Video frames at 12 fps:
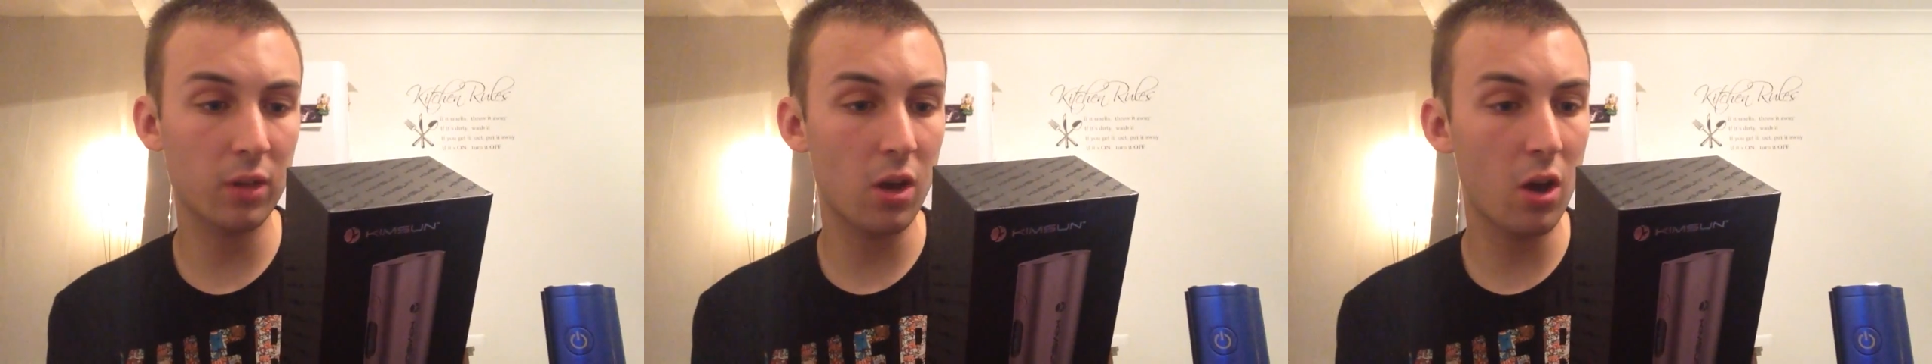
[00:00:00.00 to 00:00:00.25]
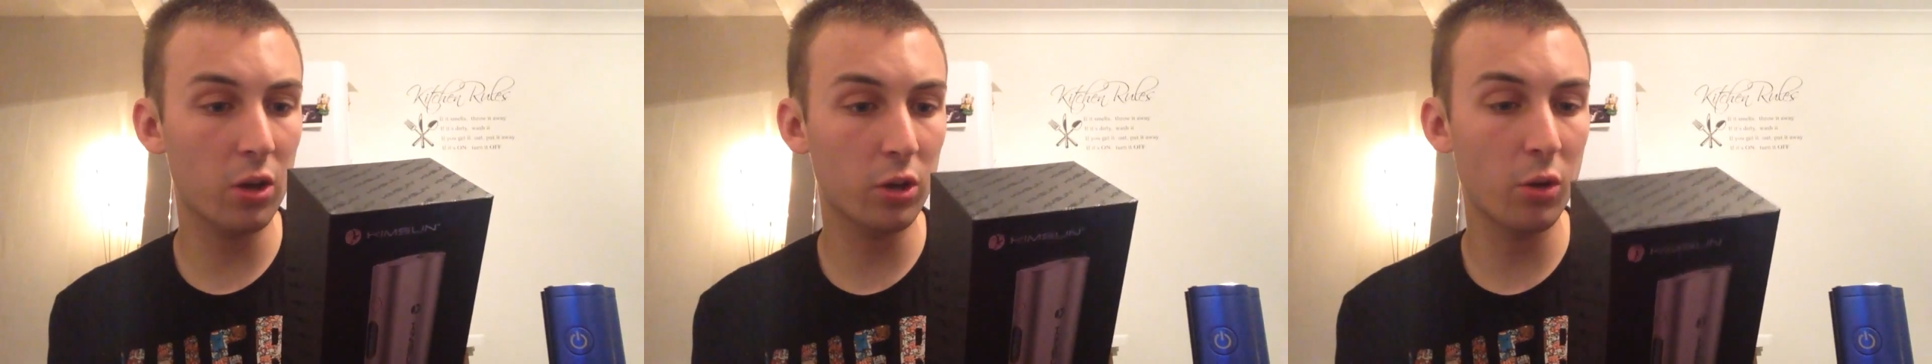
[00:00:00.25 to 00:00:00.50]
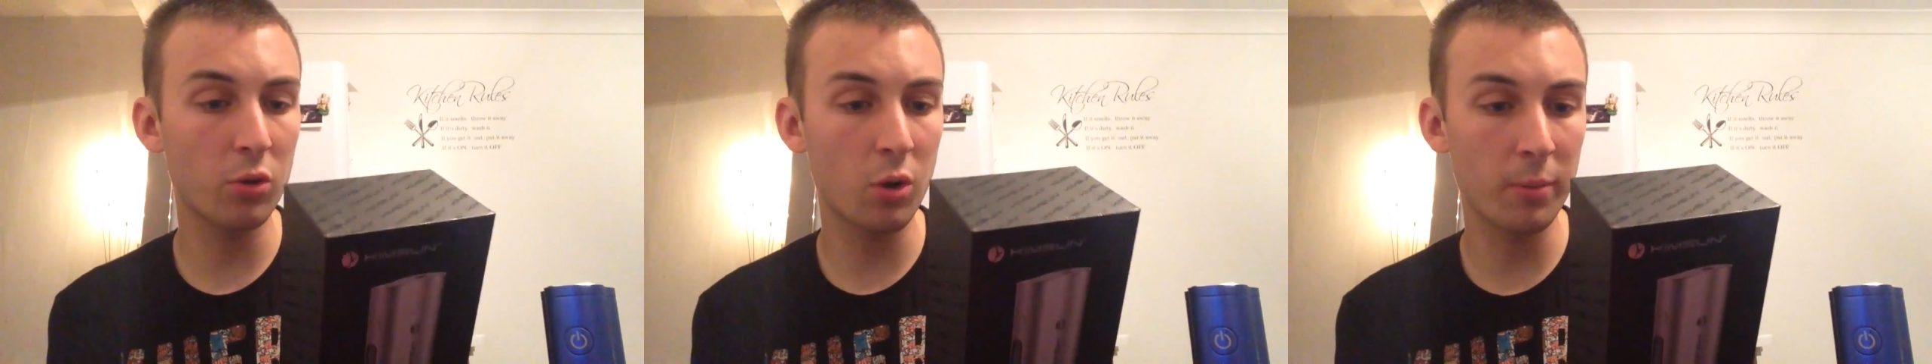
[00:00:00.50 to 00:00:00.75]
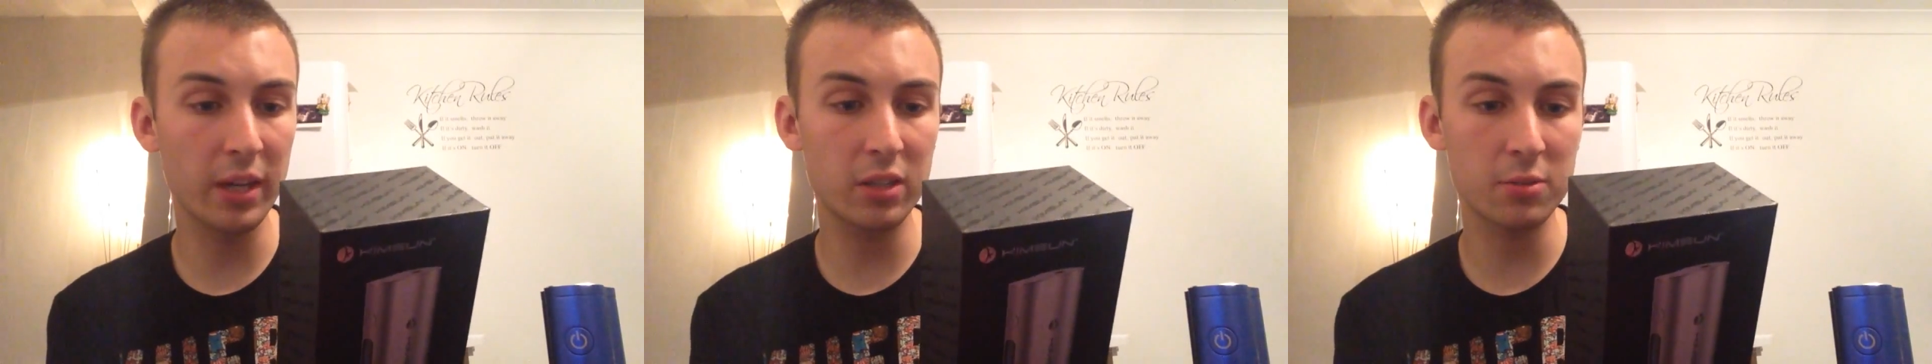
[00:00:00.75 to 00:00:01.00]

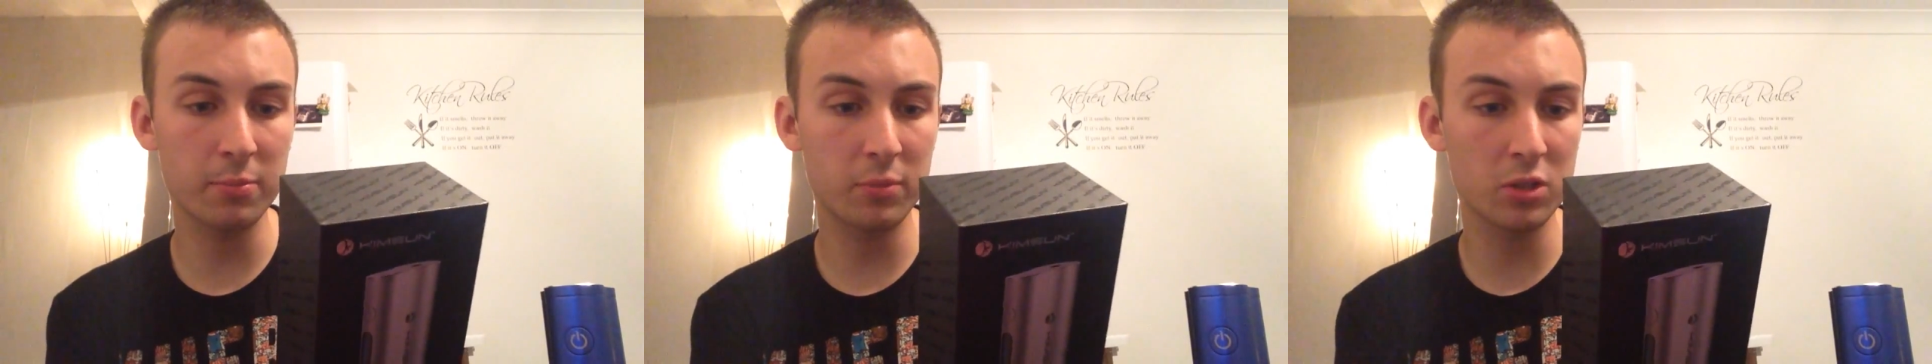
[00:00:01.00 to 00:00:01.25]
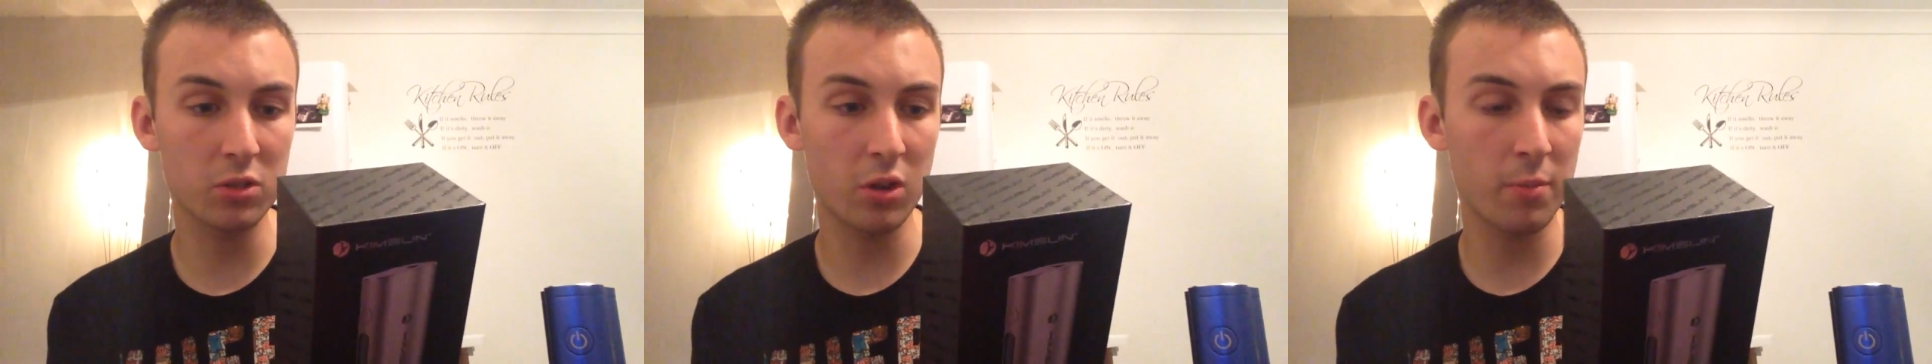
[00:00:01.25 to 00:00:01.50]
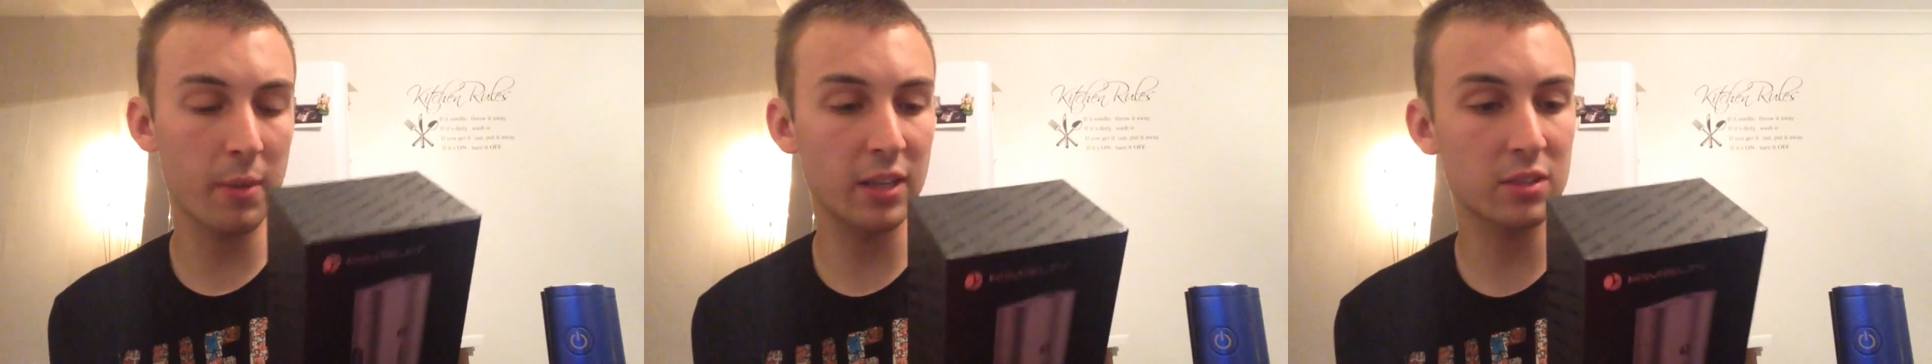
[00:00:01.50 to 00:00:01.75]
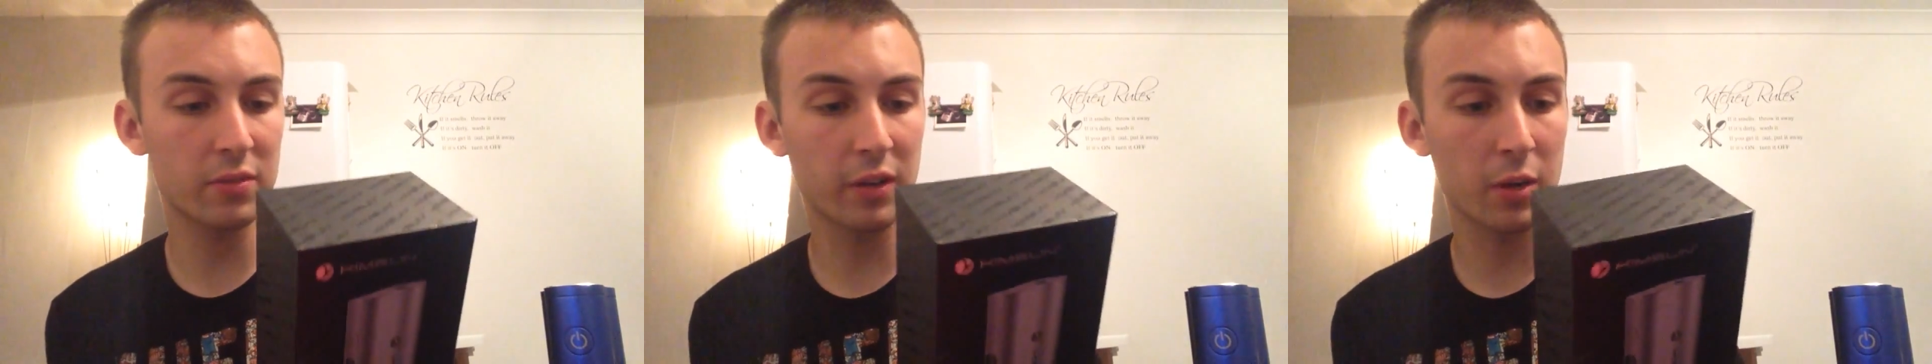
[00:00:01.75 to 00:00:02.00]
ergonomics design
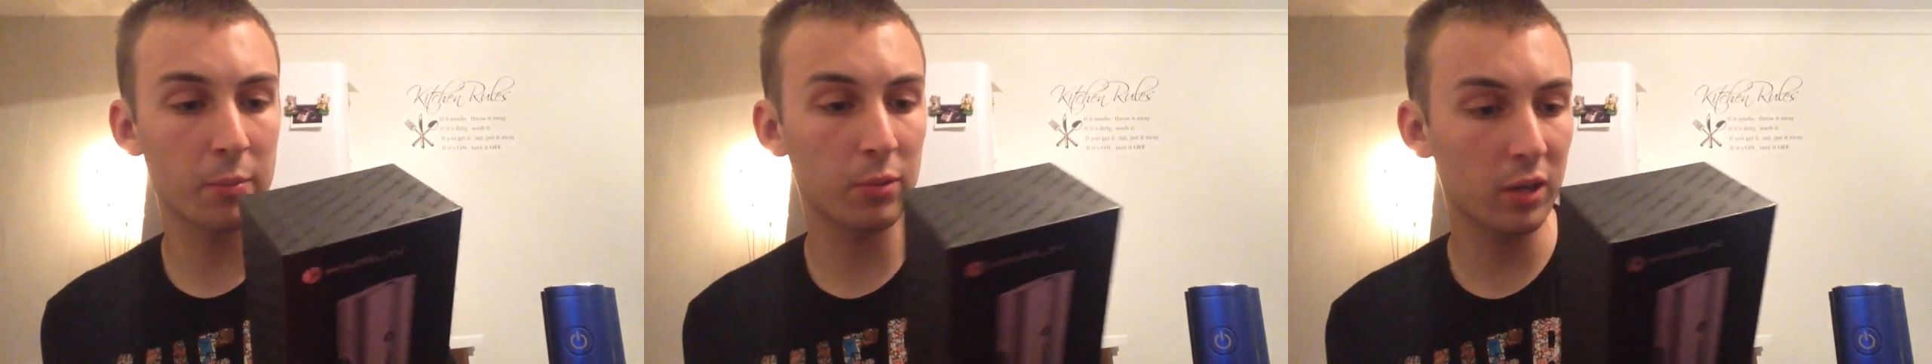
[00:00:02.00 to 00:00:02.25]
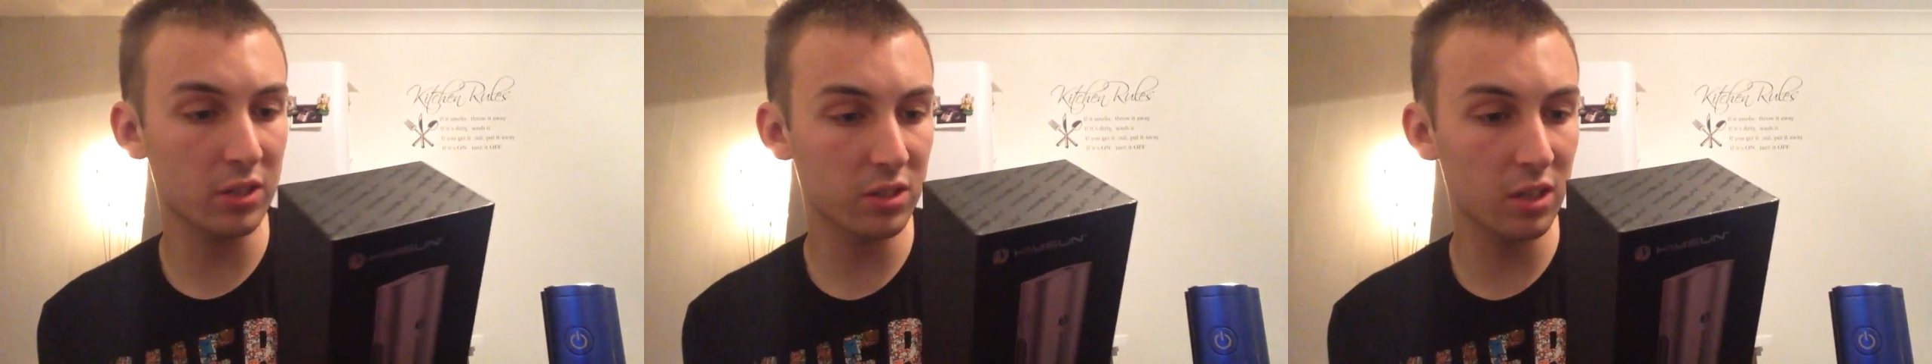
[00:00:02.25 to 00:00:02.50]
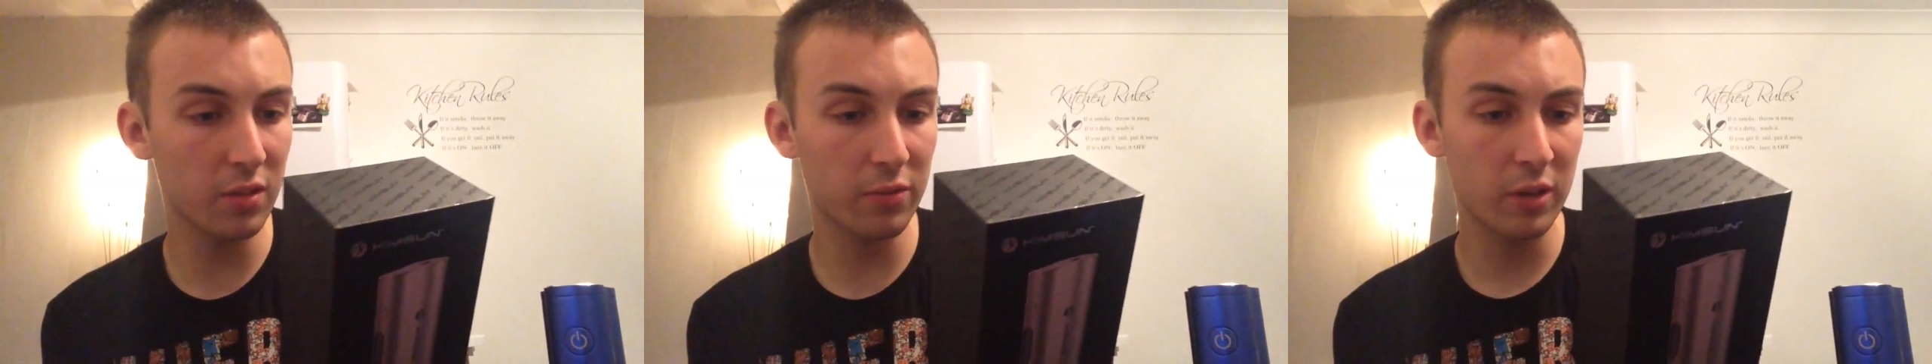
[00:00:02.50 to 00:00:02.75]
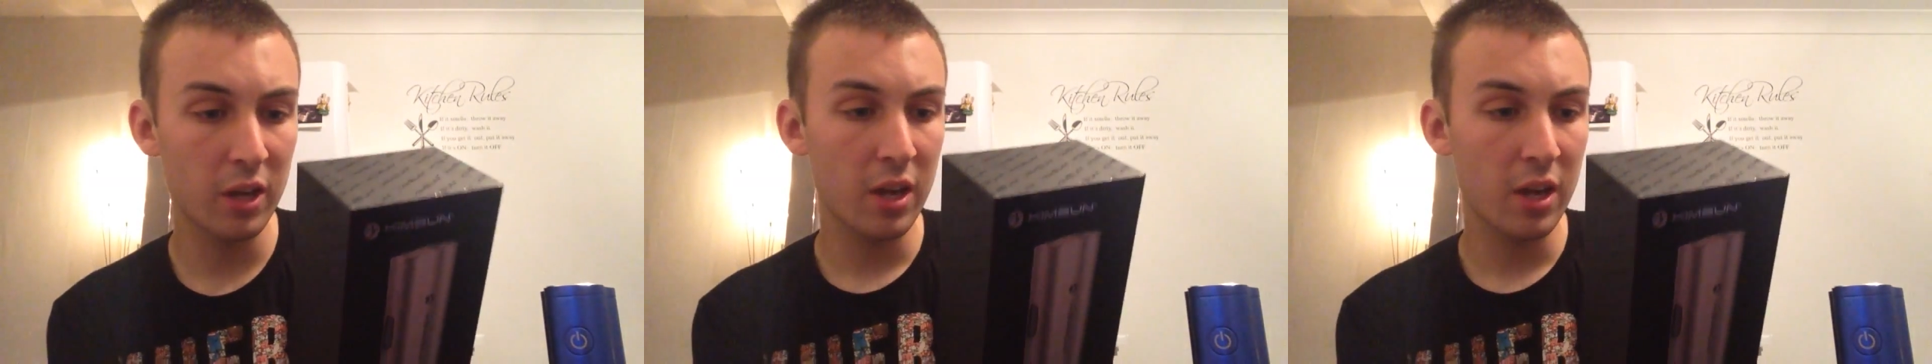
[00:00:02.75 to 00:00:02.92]
makes it very impressive.